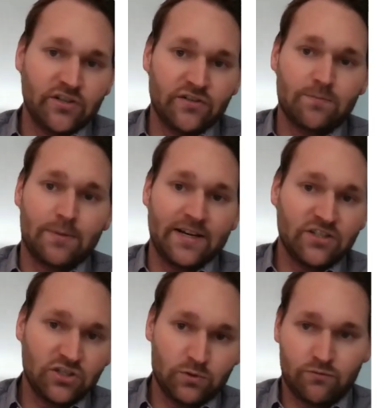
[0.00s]
of
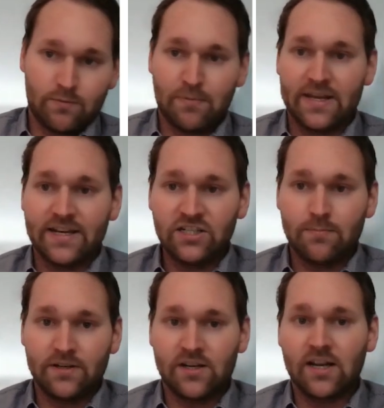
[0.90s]
spices was replaced
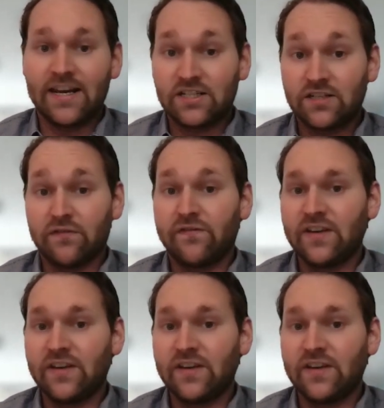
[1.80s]
by a collective